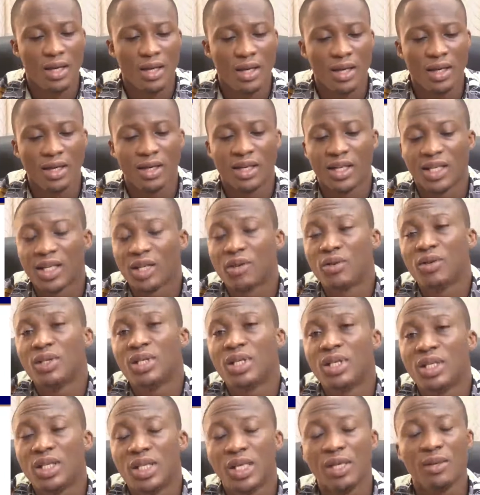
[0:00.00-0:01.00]
and the
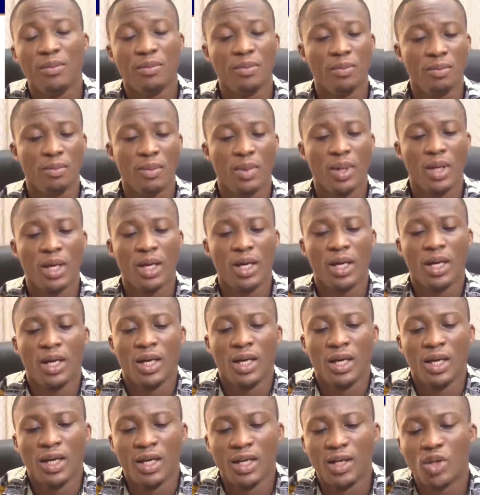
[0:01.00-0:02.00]
security team
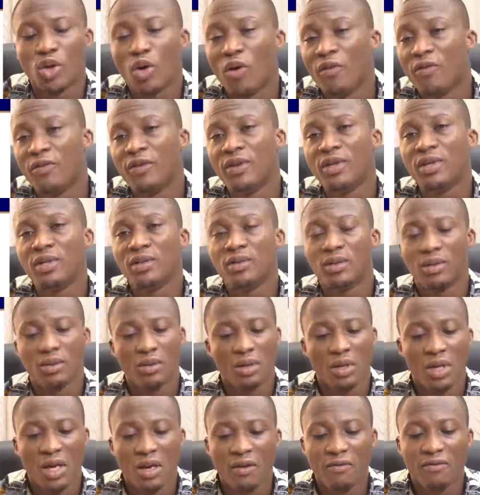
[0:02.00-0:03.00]
is often
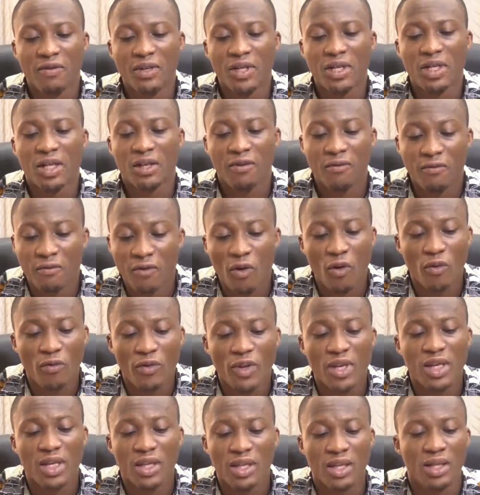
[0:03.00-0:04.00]
heavily involved
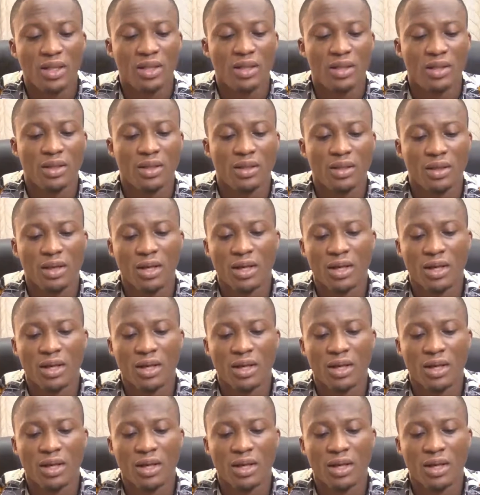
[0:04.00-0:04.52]
in this,